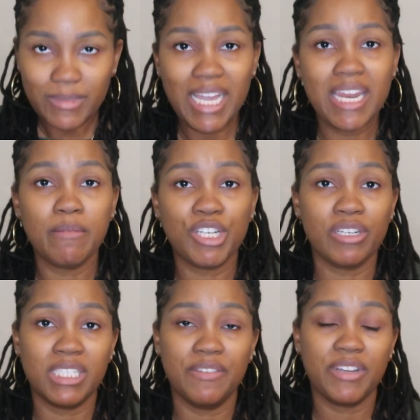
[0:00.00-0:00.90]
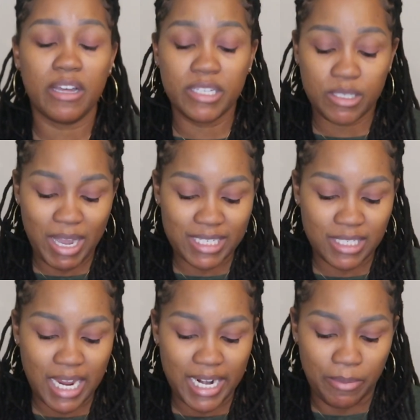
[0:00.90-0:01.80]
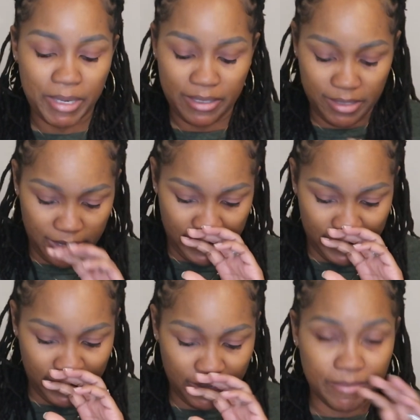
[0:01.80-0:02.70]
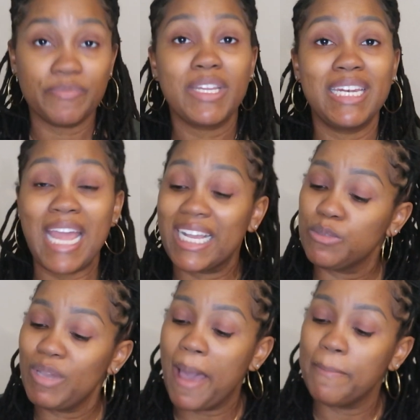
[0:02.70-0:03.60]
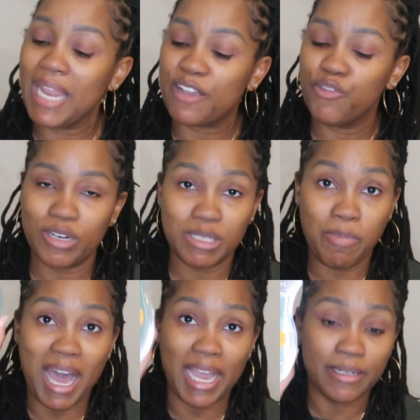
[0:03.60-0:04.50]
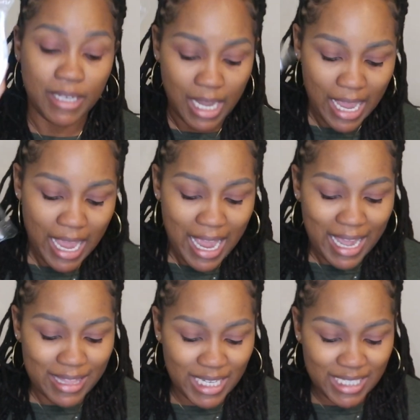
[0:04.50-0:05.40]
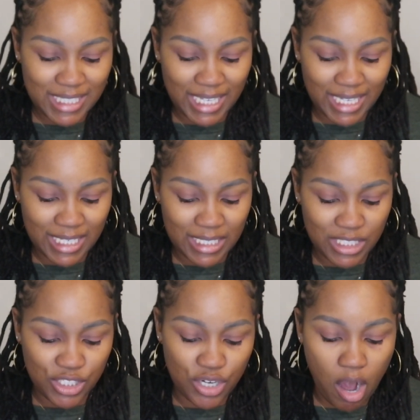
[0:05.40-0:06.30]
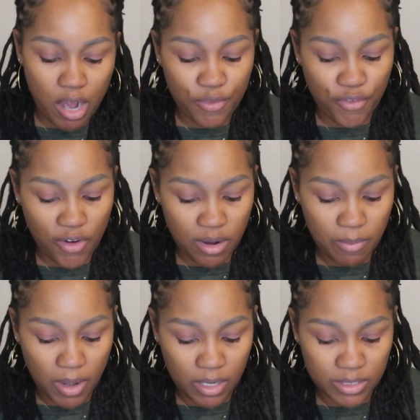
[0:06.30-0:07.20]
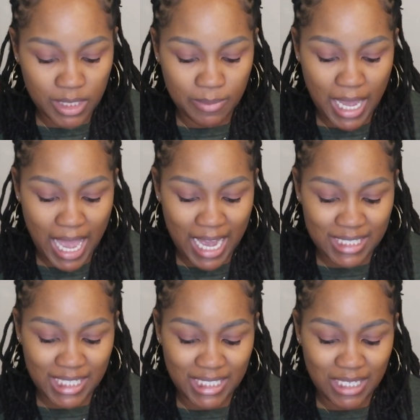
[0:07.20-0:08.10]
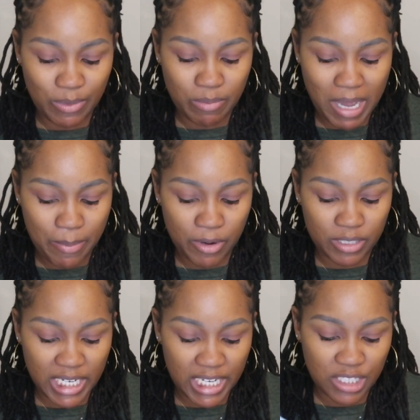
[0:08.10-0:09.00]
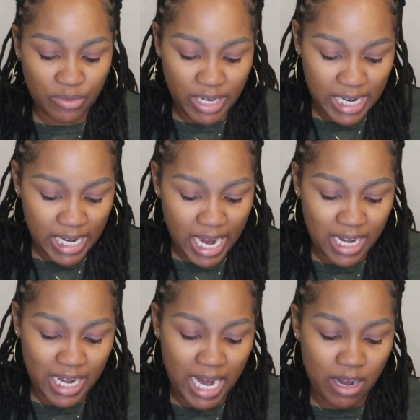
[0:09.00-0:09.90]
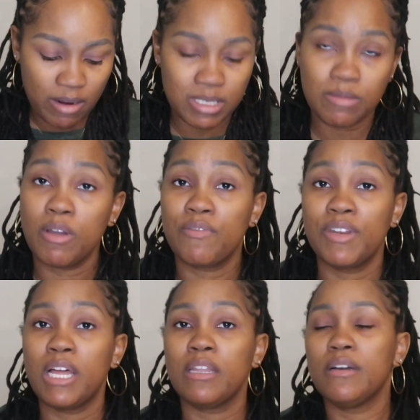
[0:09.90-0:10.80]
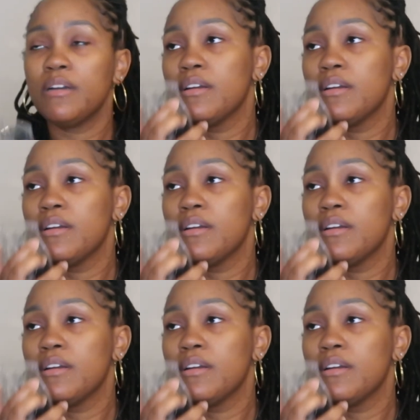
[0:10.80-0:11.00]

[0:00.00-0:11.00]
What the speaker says: And I'm sure sniffing all this wax is not helping. Next, we have Black Forest Pine. And this is dark fir balsam accented with peppered tangerine and an air of smoked vanilla.